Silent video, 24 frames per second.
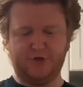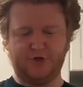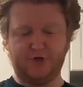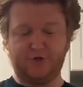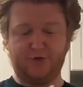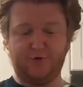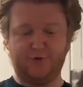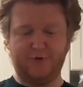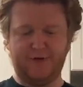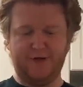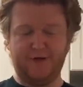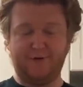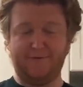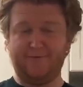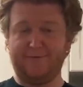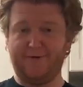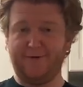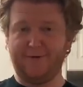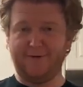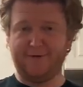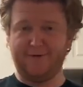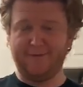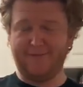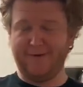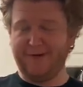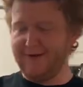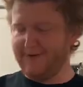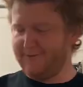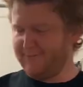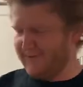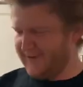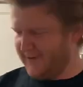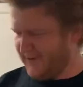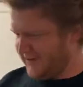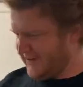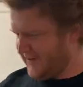where yeast and
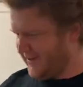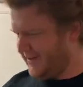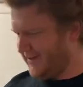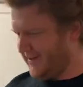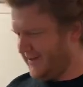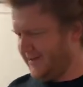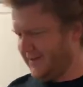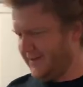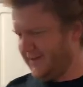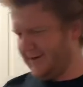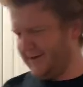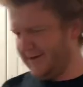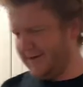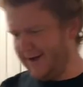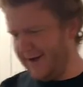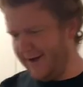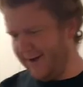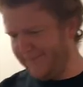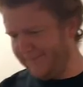proteins suspended in